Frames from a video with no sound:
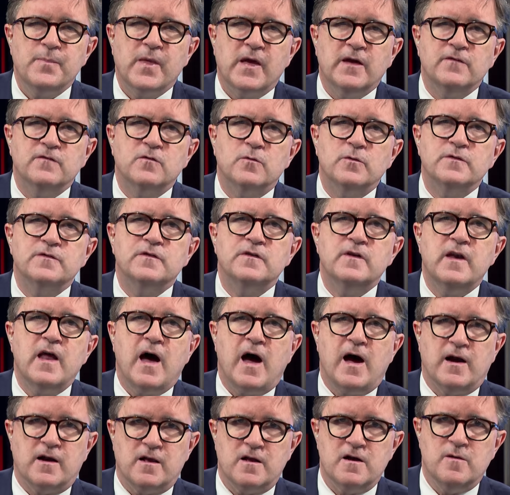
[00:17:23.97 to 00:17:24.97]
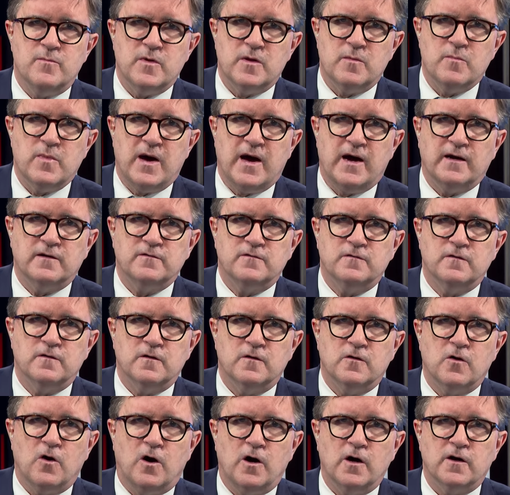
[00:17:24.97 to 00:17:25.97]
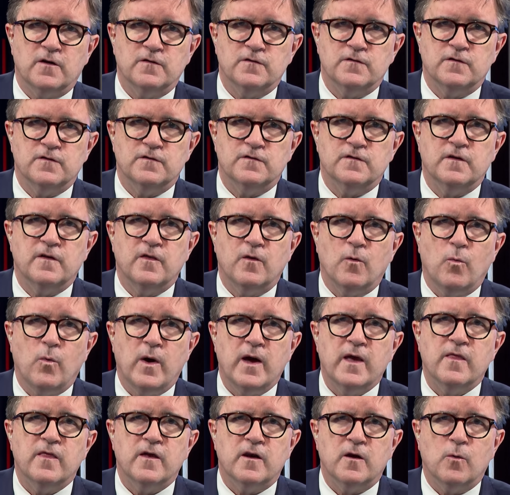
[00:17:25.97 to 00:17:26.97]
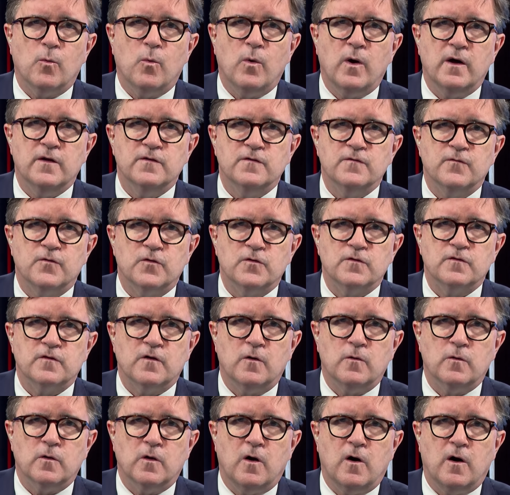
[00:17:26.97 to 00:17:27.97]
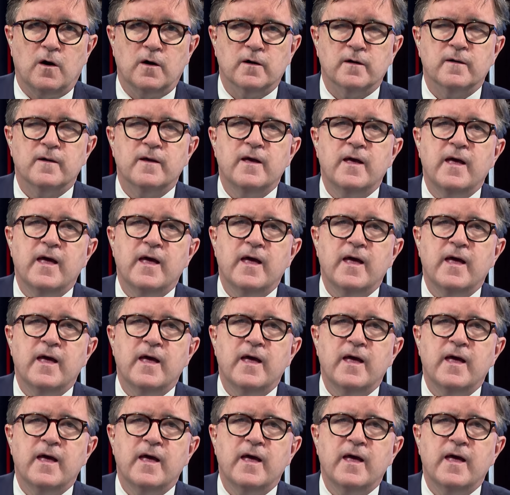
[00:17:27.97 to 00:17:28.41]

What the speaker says: And so it's not coming back to the Caucasus in the way that it was for so long.